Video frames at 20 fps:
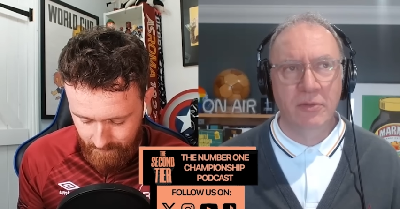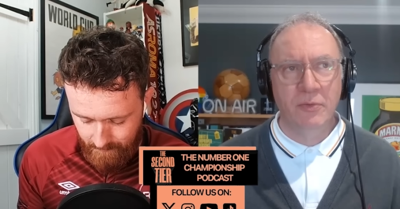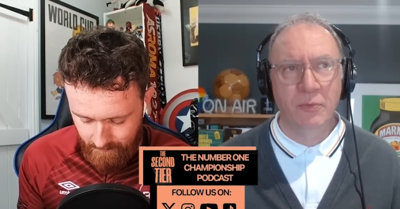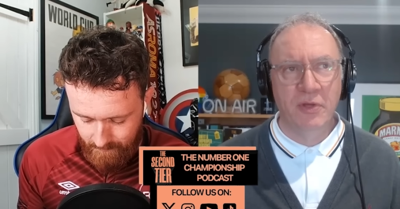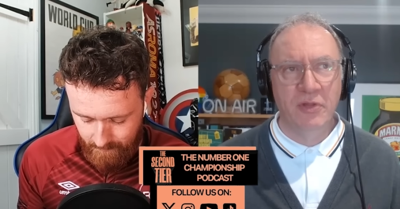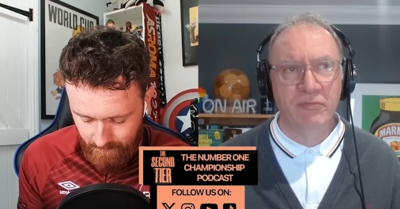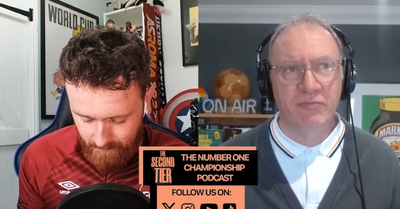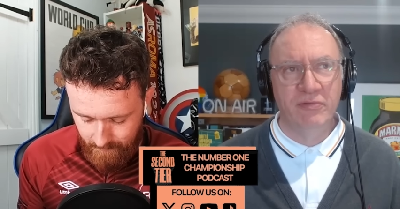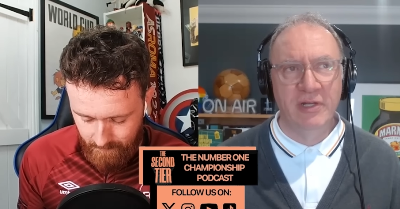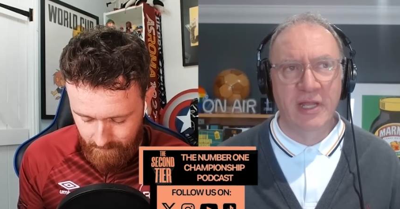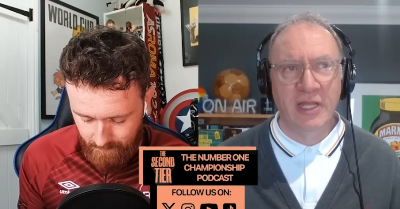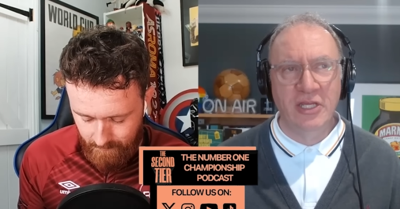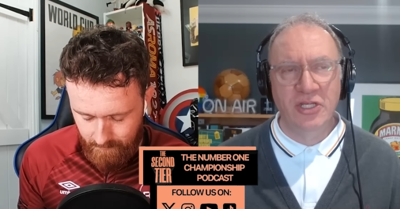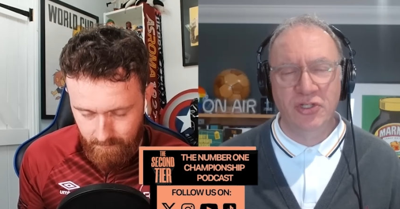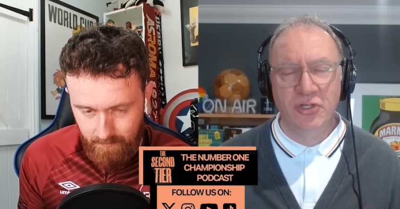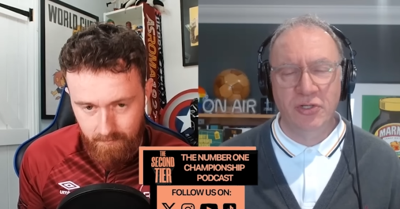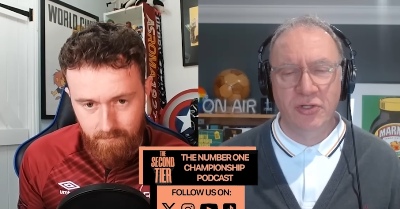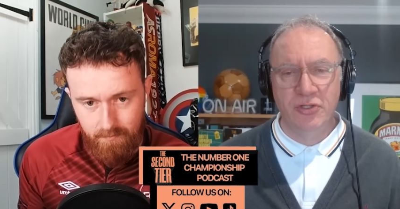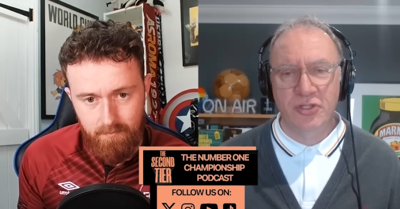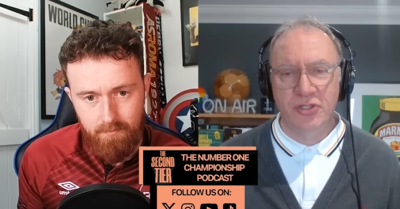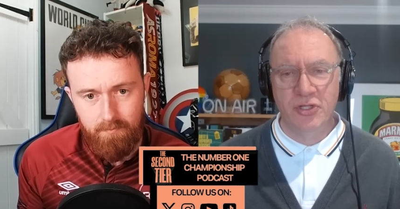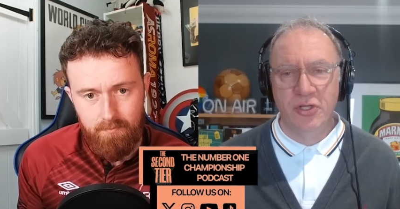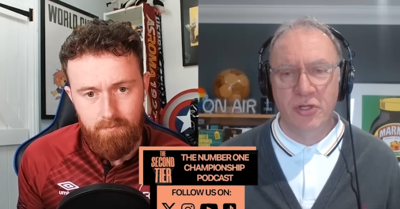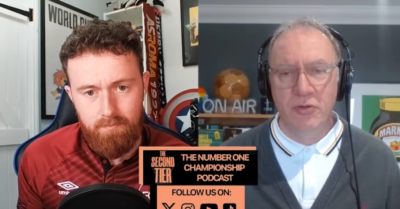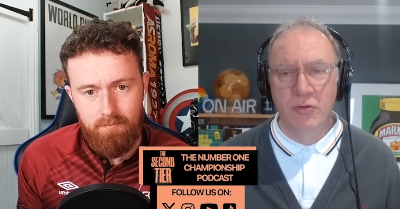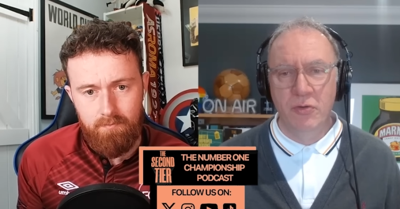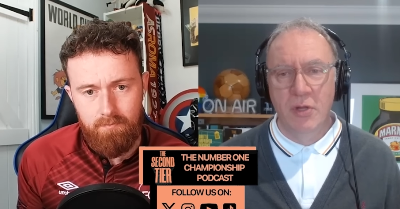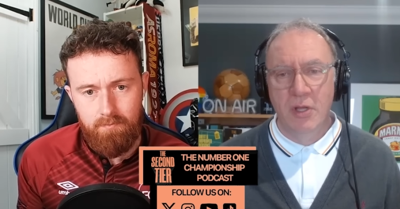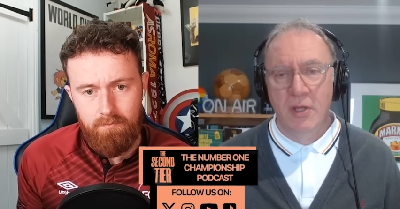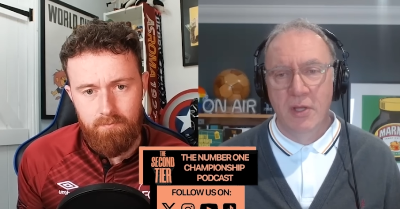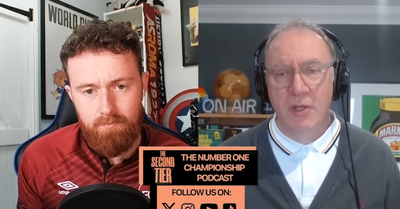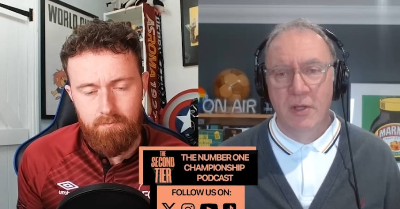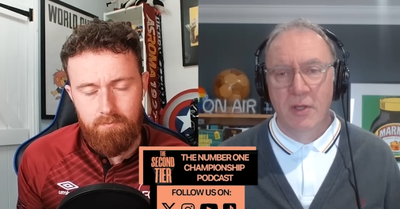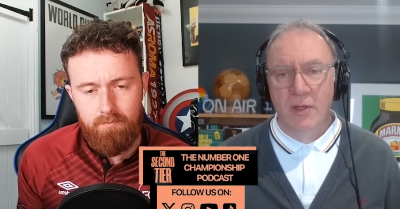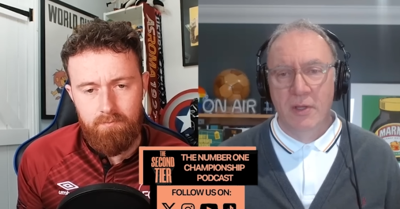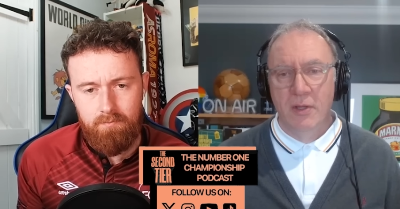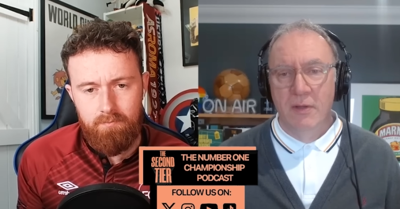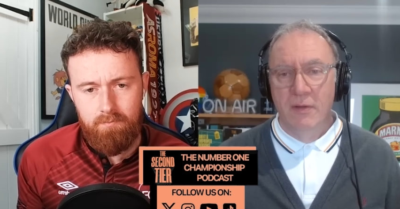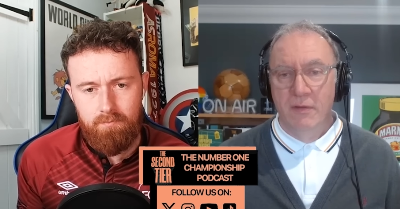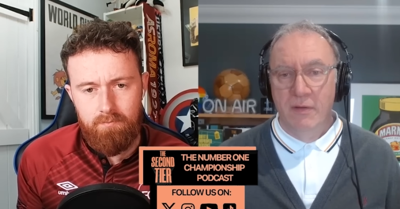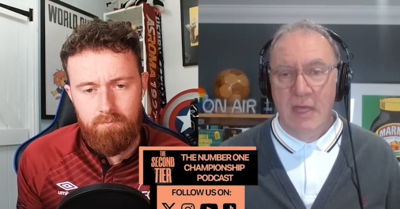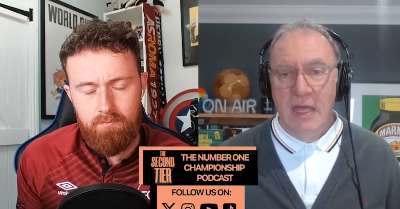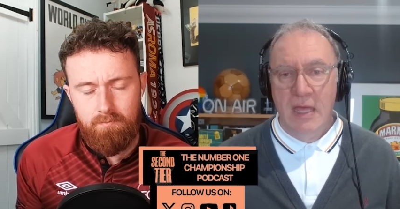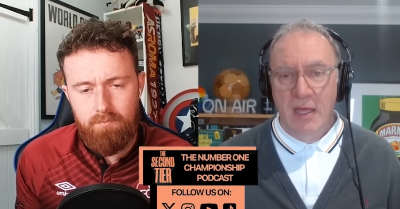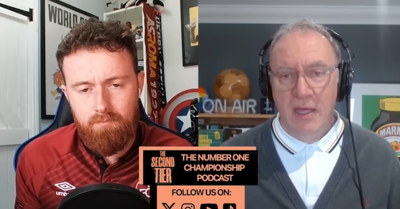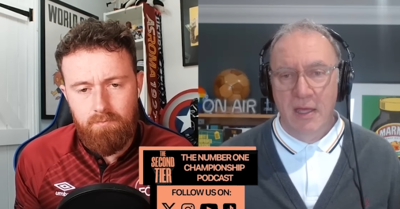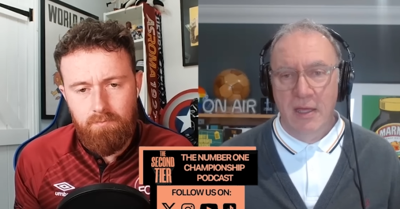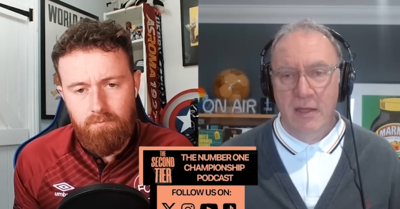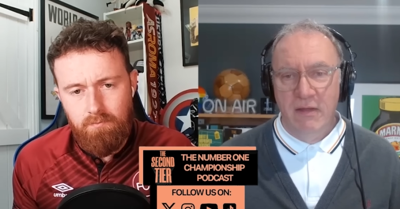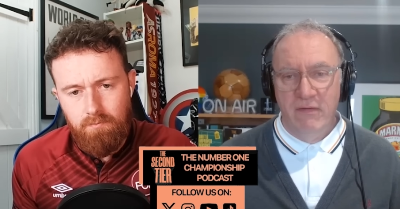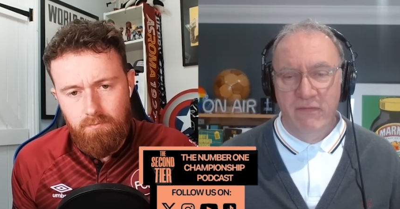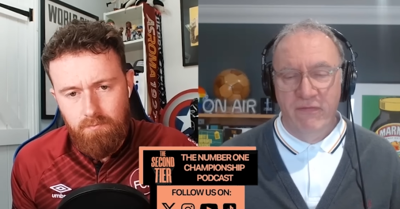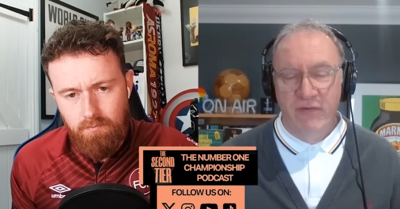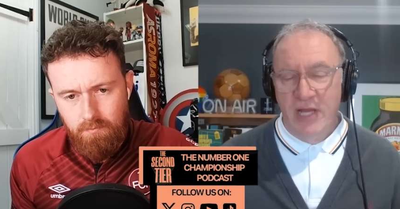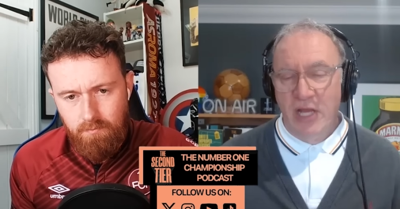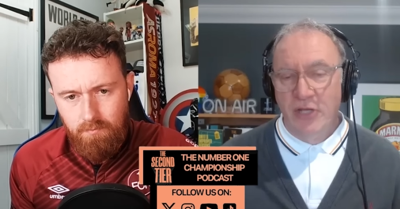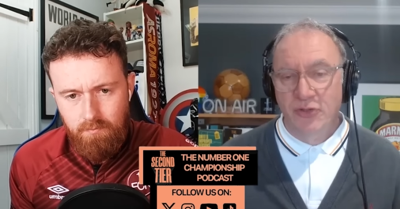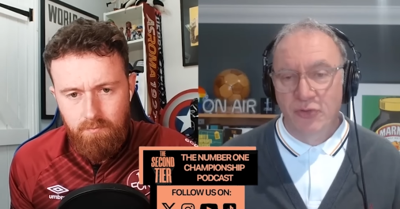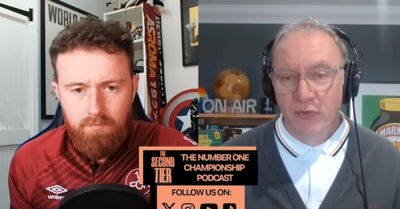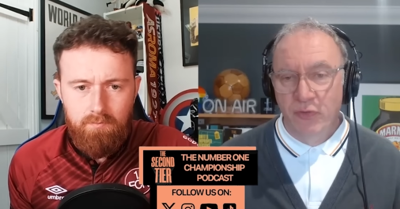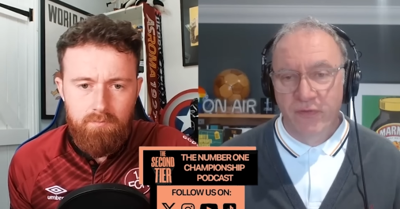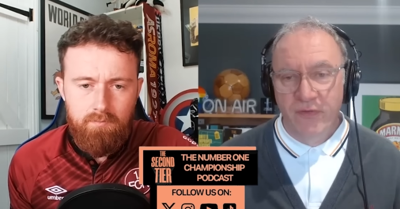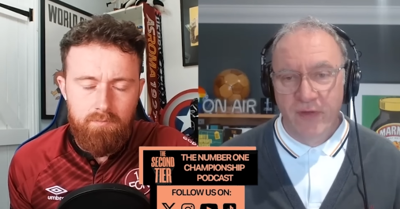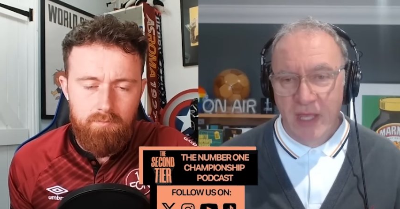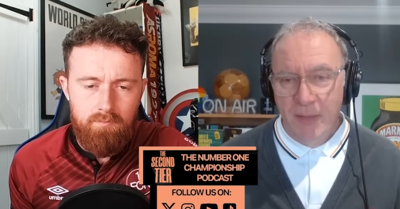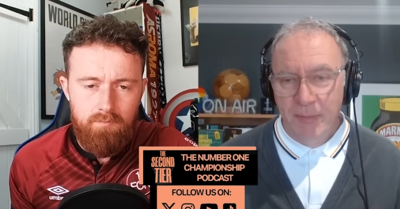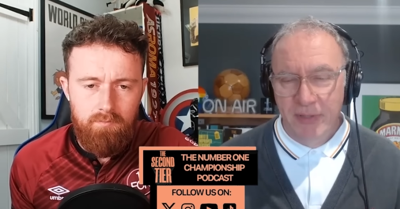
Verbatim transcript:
Speaker 1: with relation to uh, financial fair